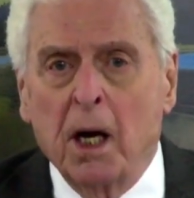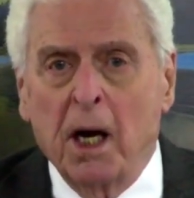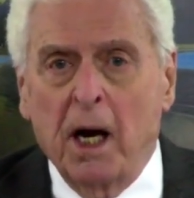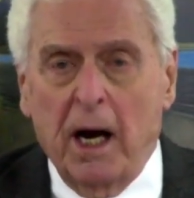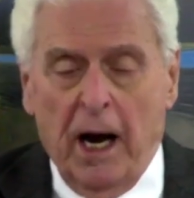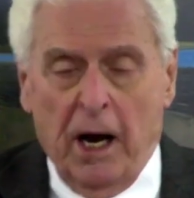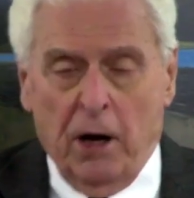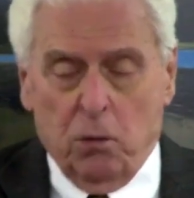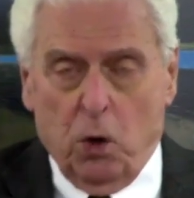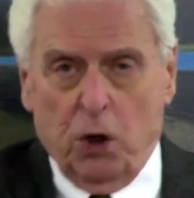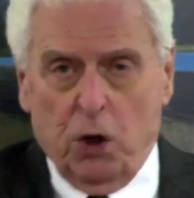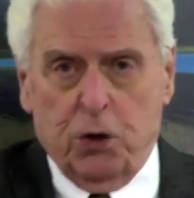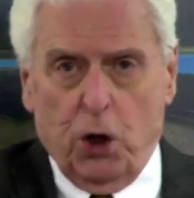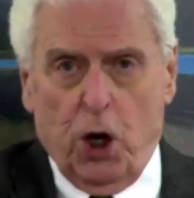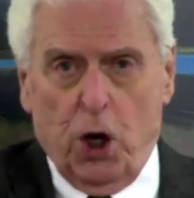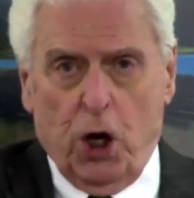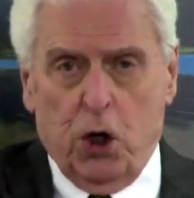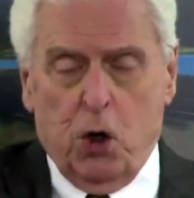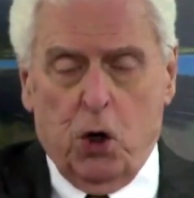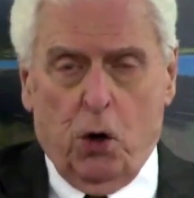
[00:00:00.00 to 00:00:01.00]
and with
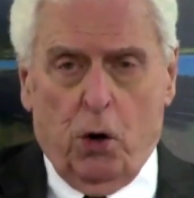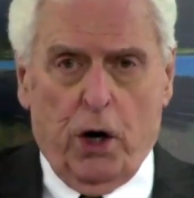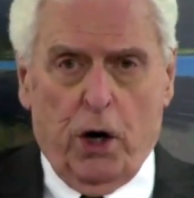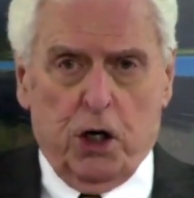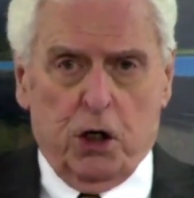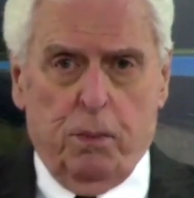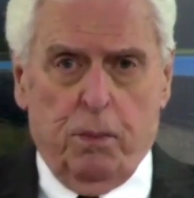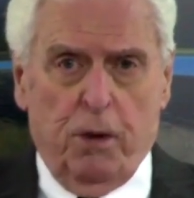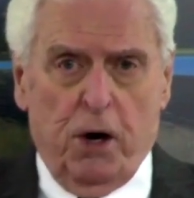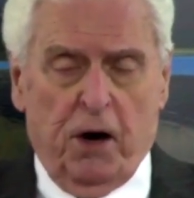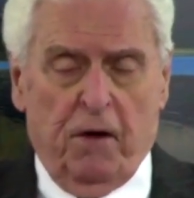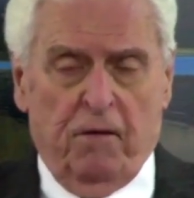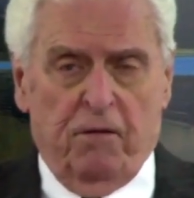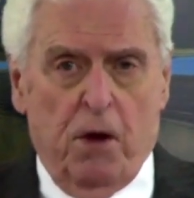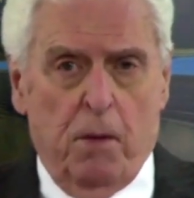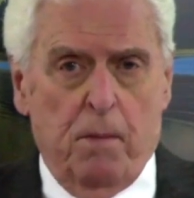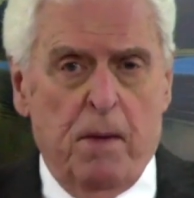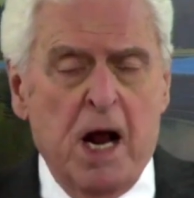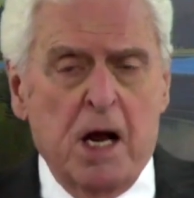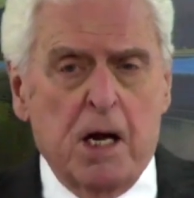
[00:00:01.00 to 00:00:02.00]
the encouragement of
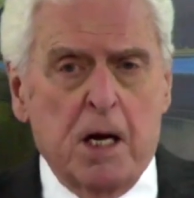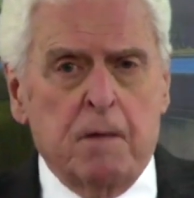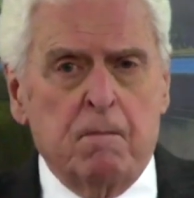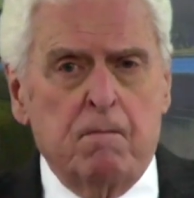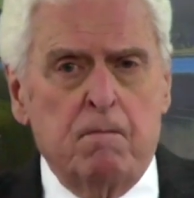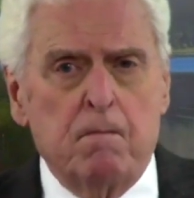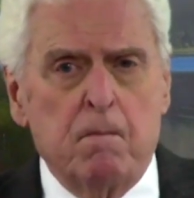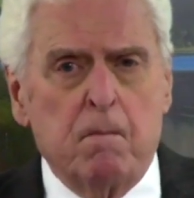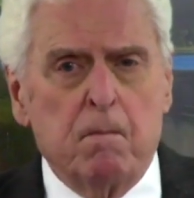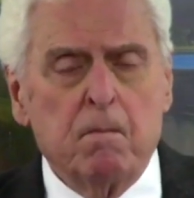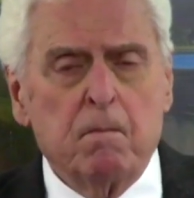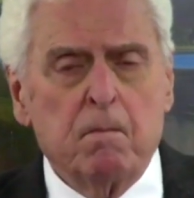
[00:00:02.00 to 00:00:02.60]
the men,